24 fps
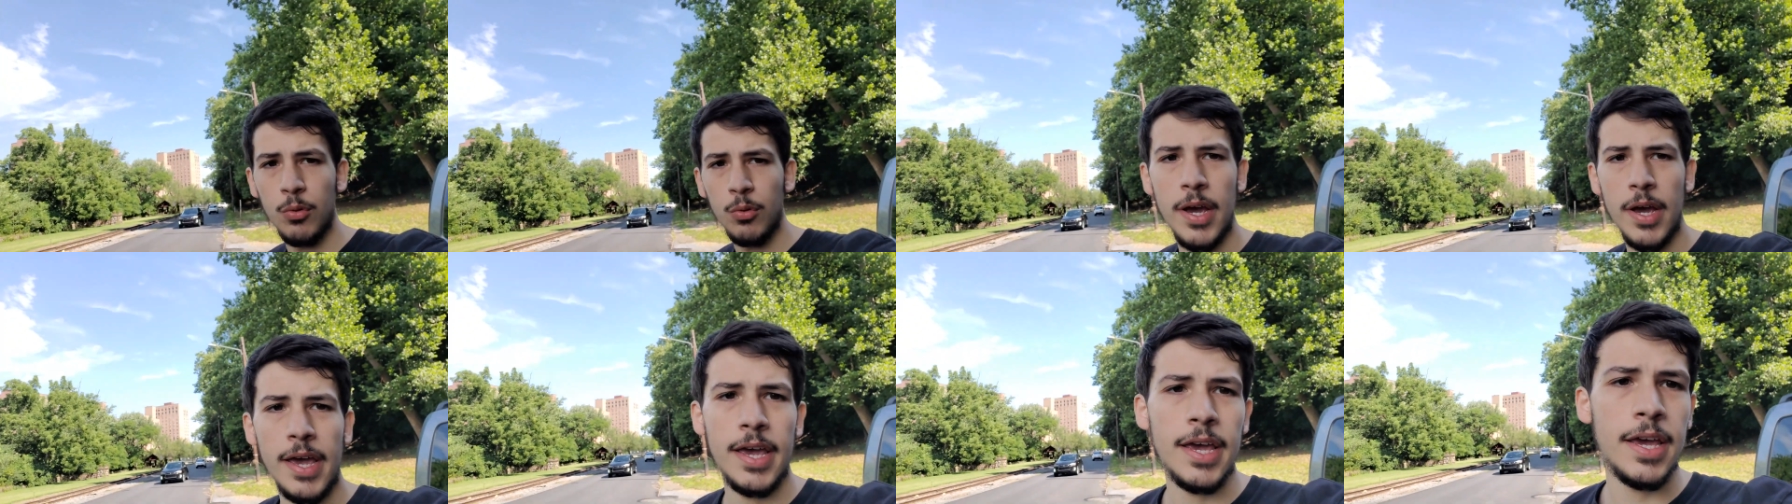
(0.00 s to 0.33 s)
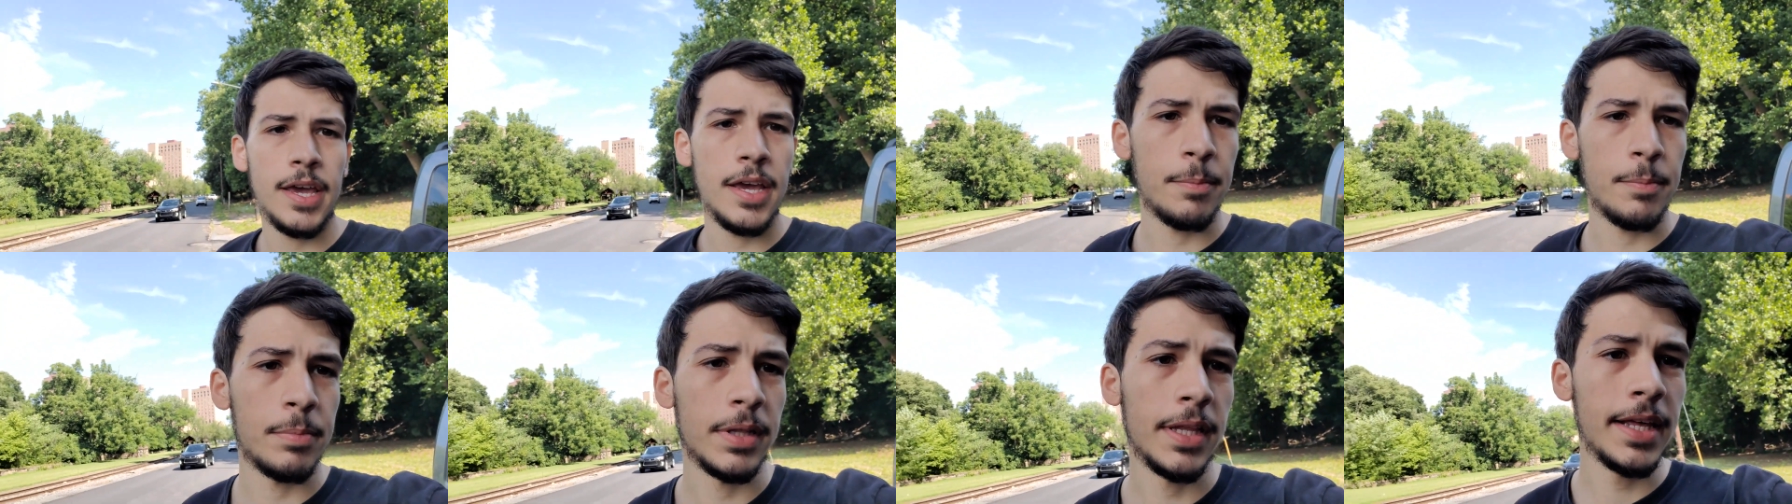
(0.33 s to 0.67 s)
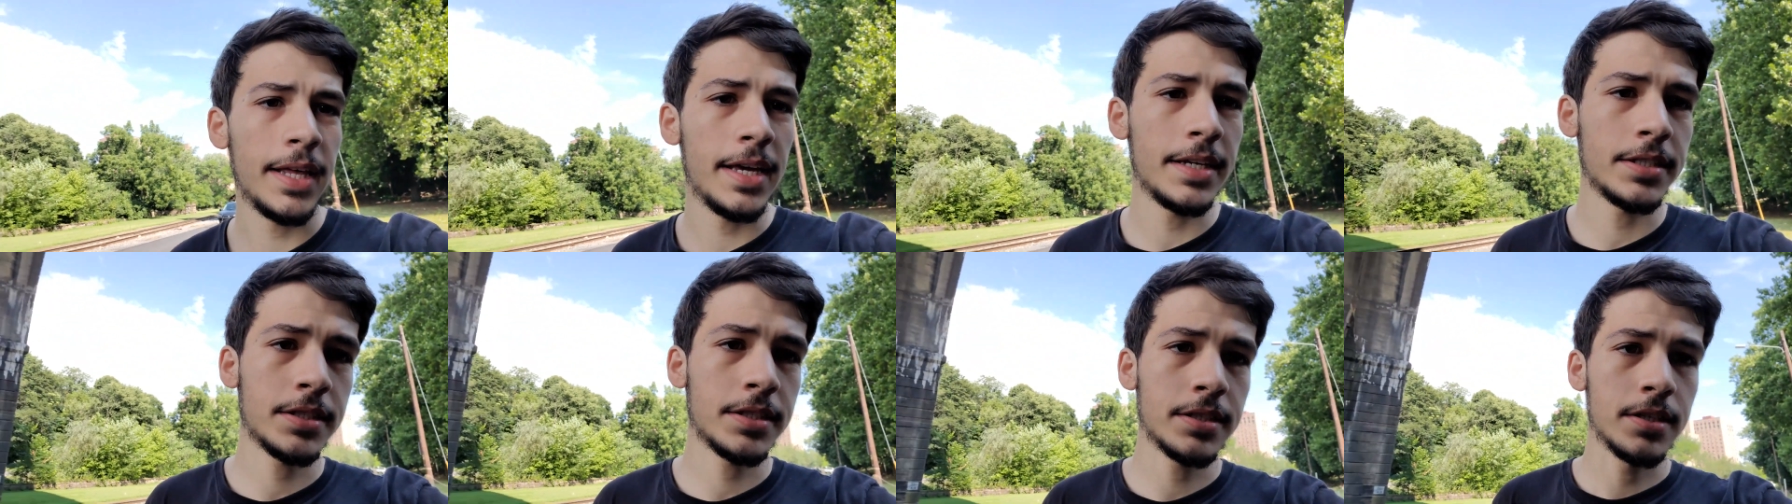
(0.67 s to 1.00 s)
a
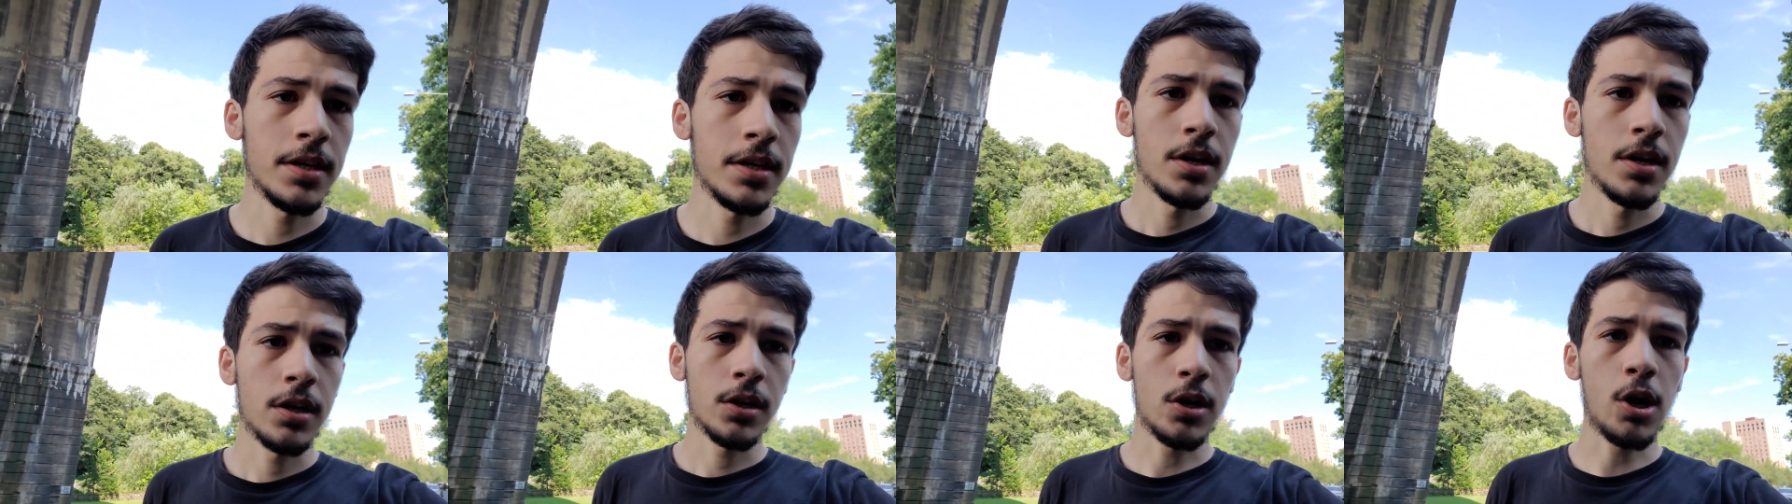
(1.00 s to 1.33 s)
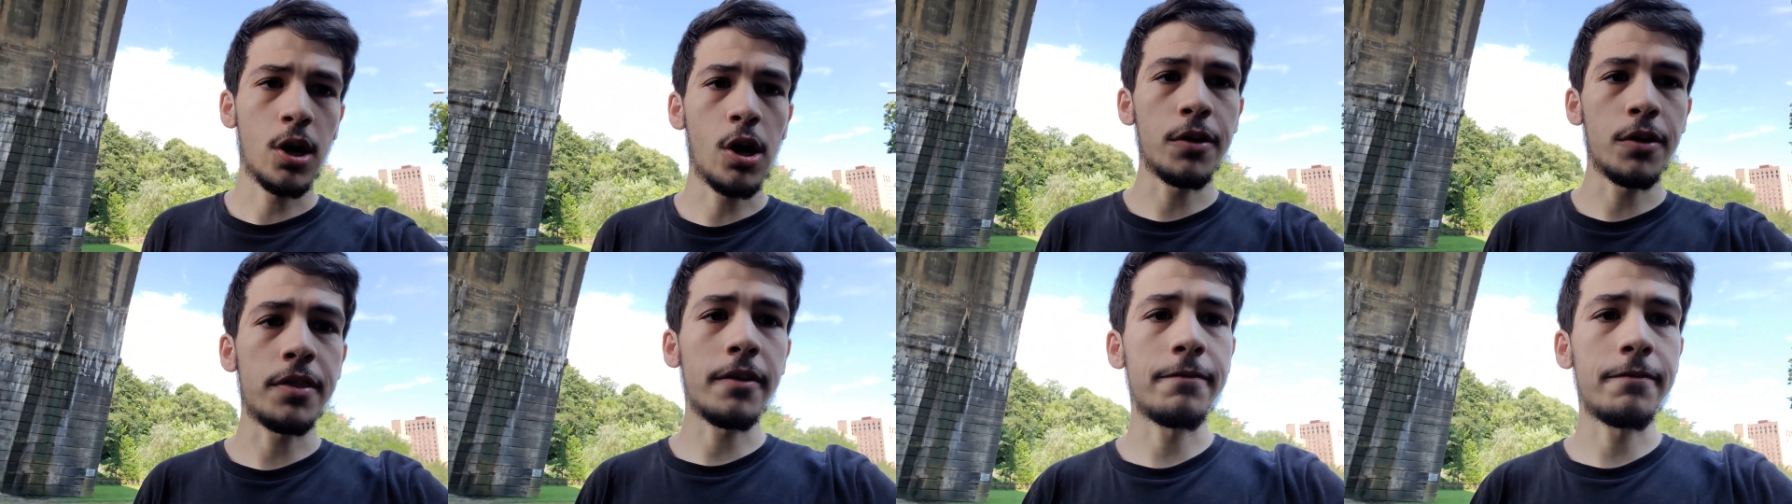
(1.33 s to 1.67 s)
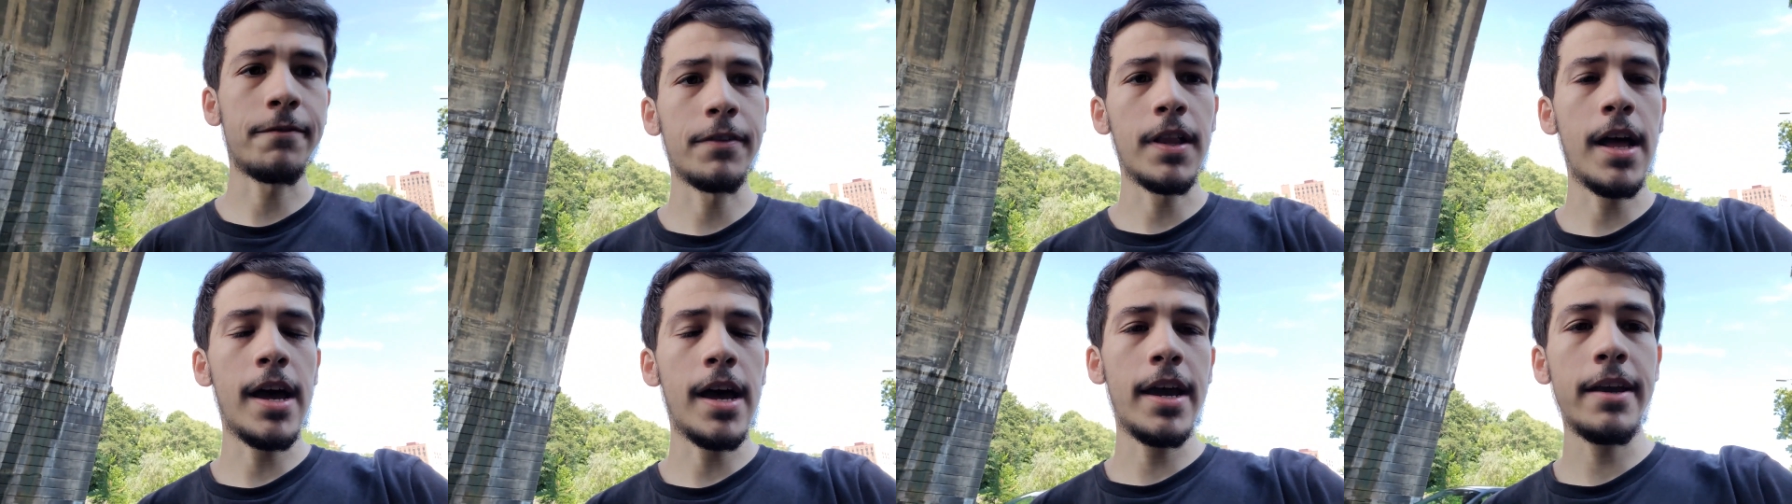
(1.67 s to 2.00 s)
place called the
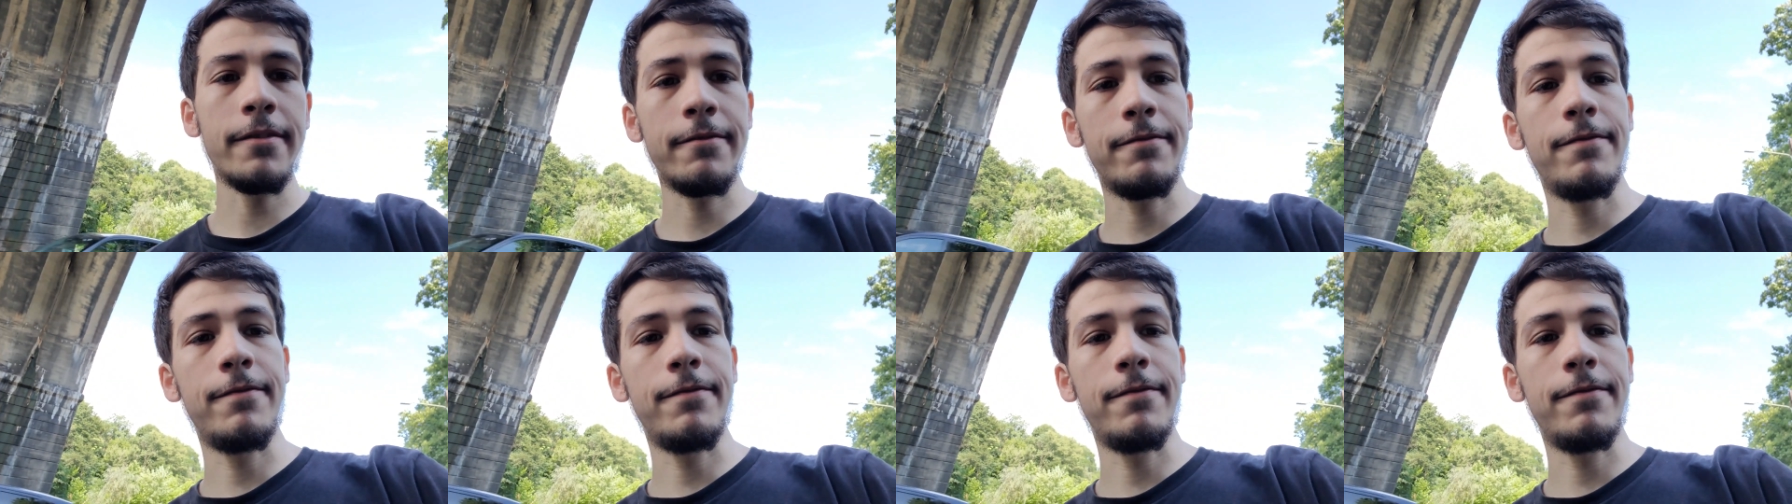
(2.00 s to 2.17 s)
Flying